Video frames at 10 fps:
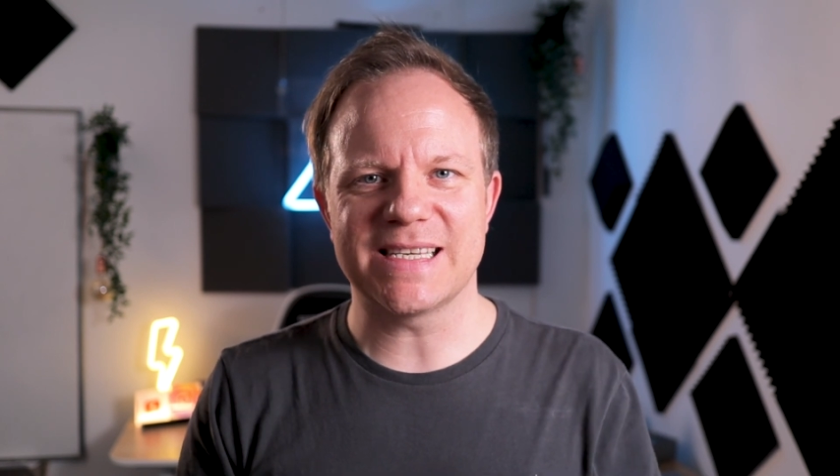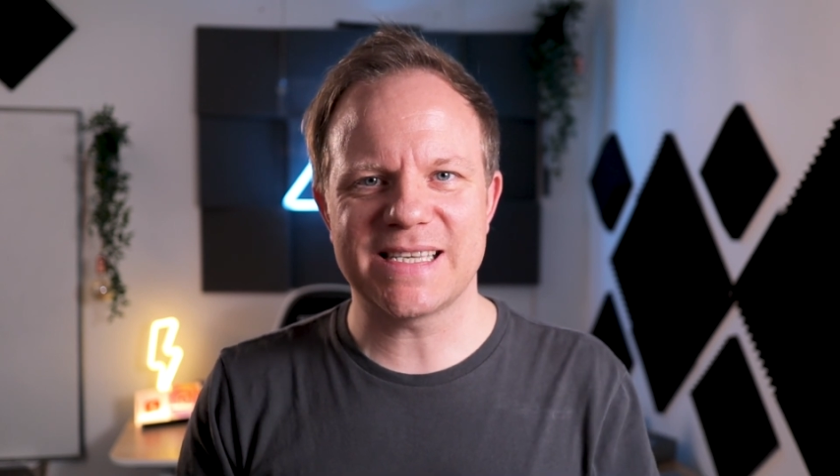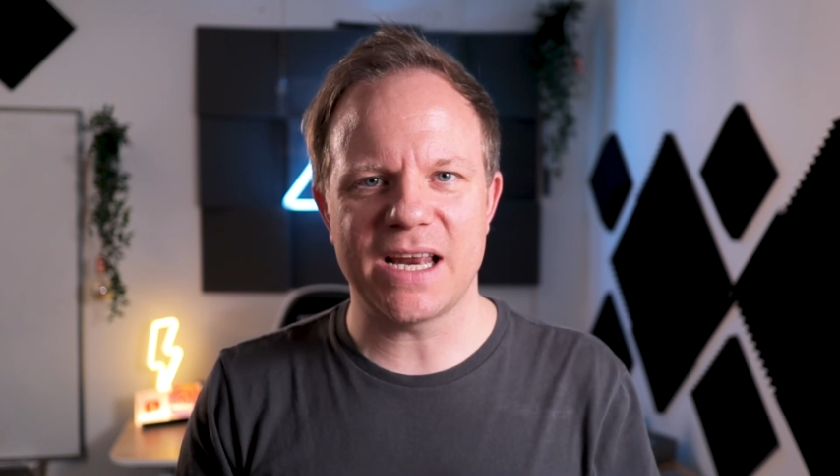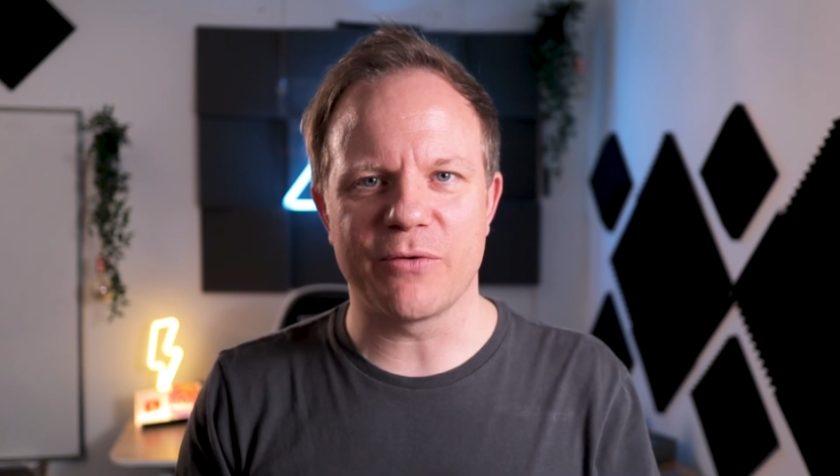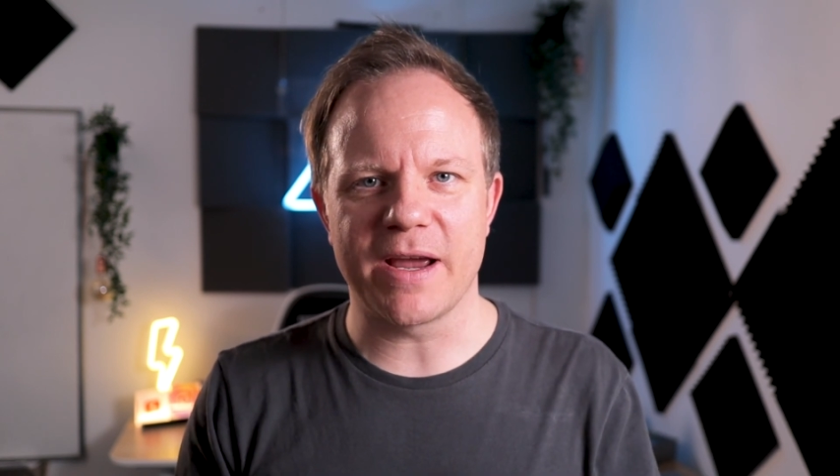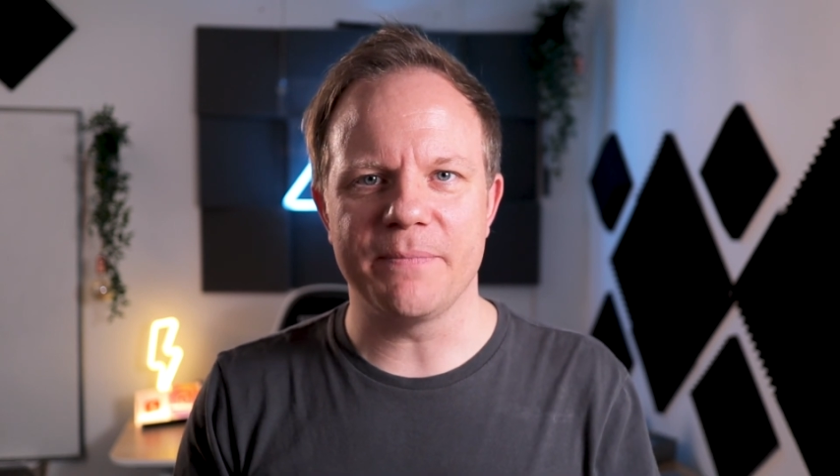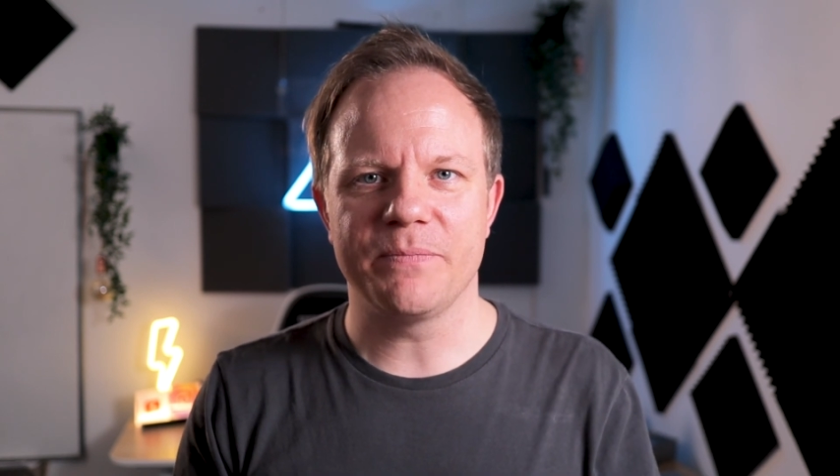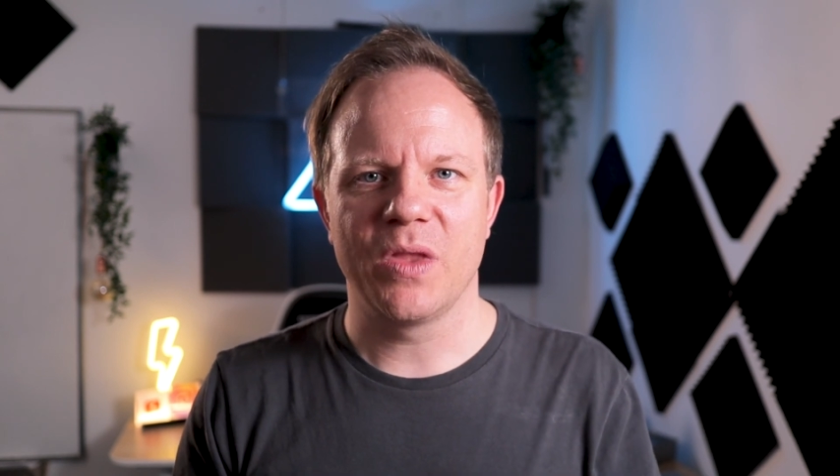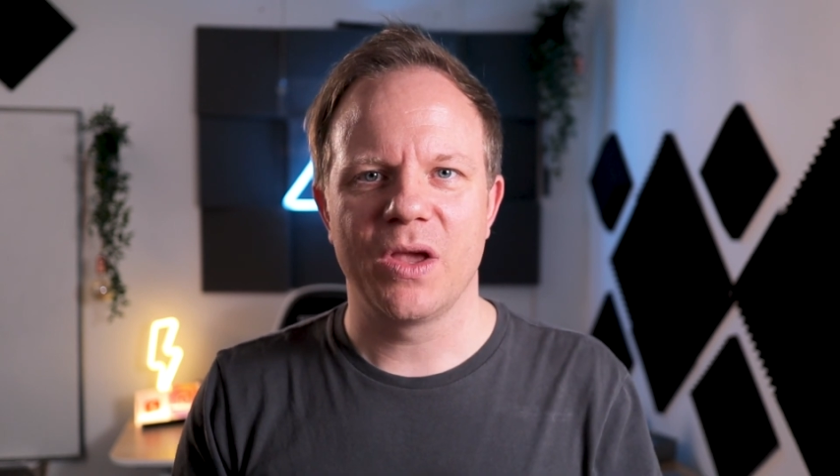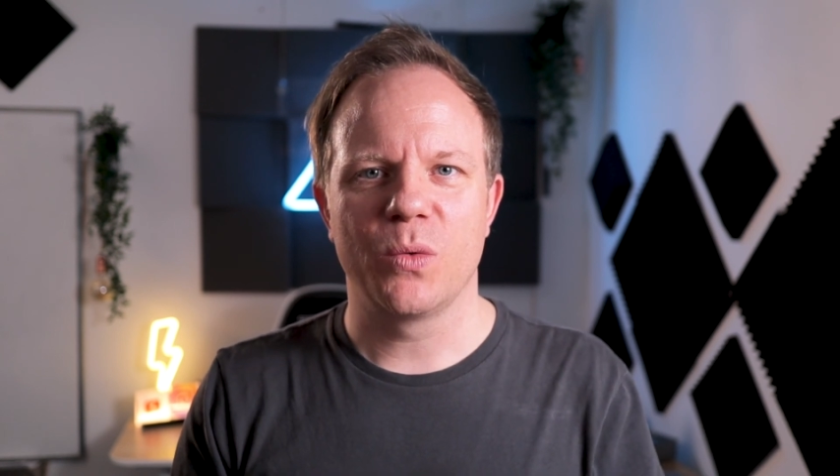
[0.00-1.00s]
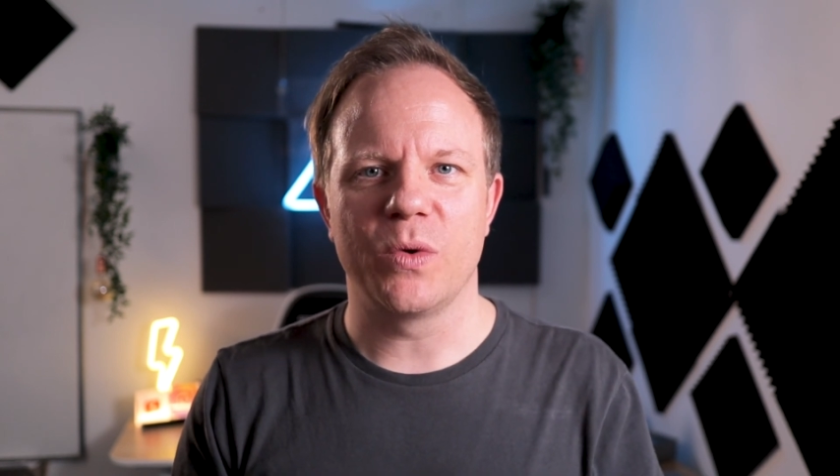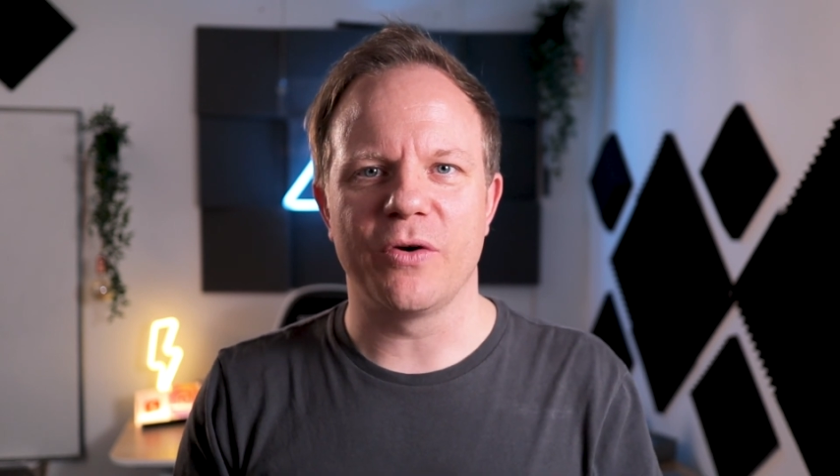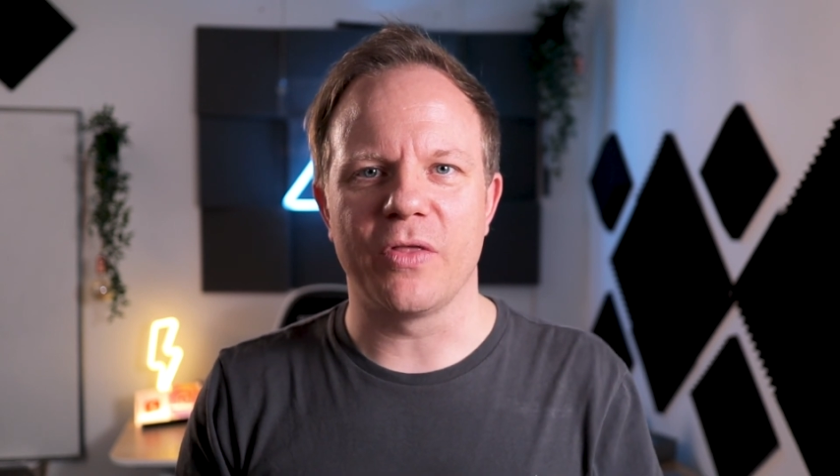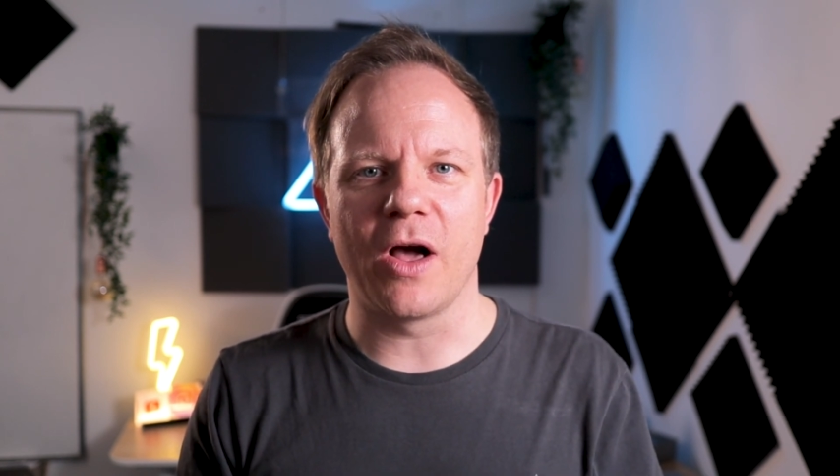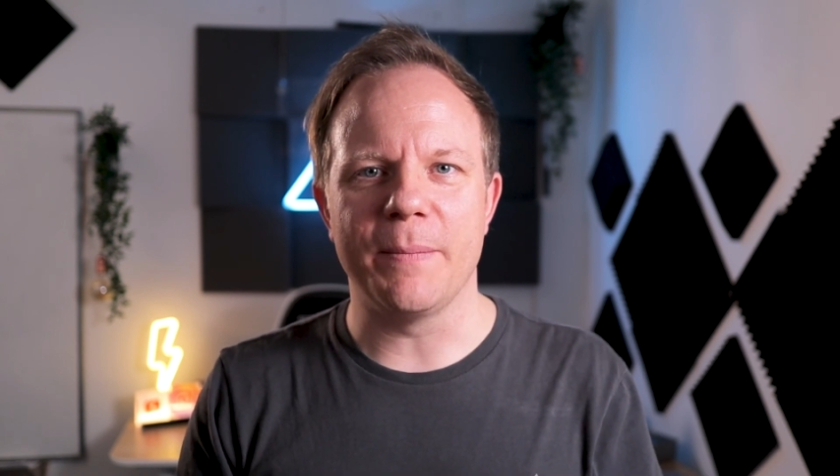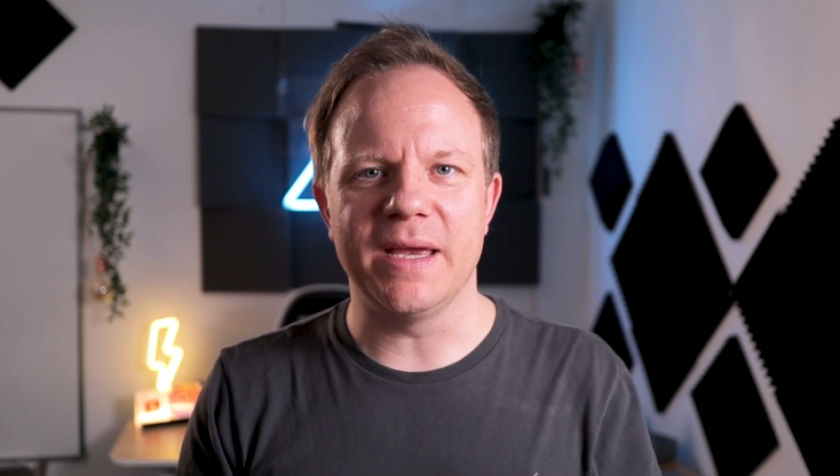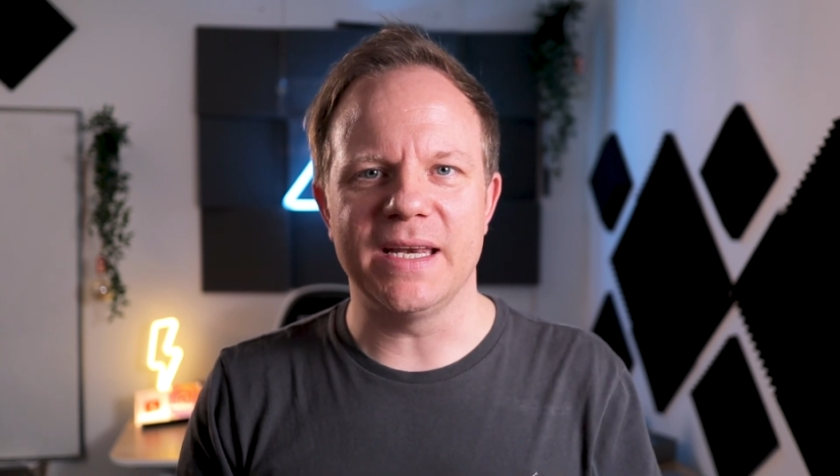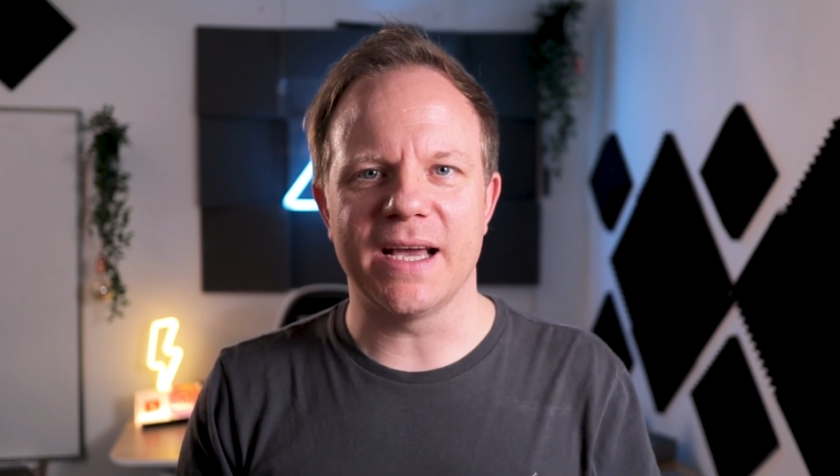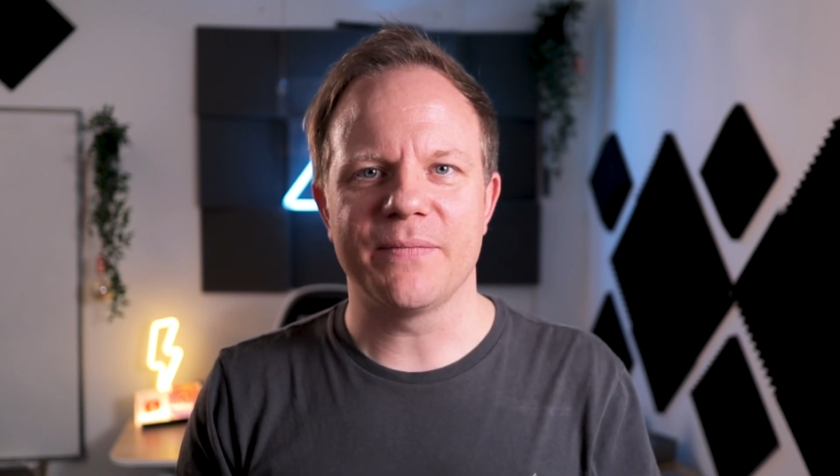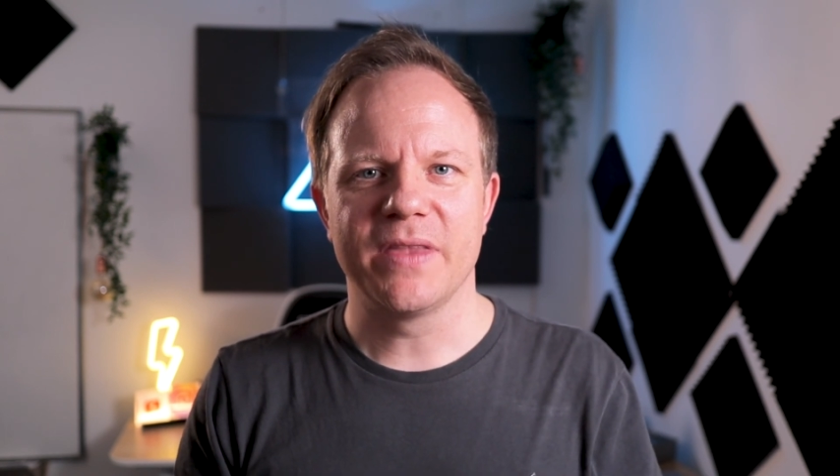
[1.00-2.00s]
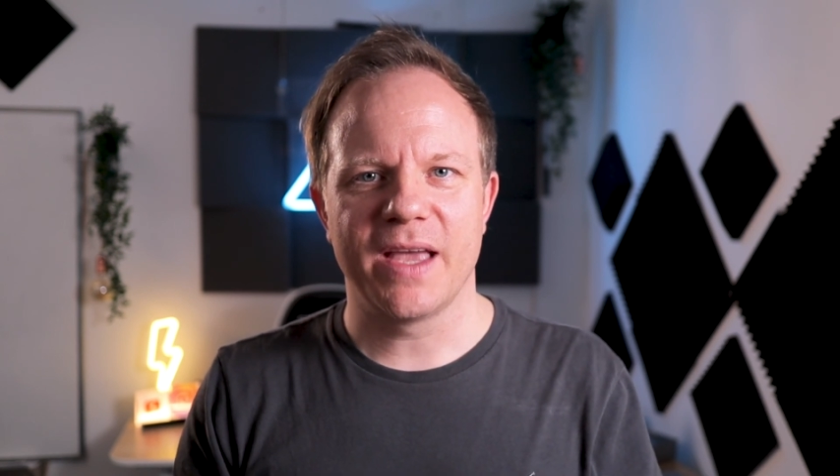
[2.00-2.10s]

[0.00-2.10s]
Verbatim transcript: accelerate with online media.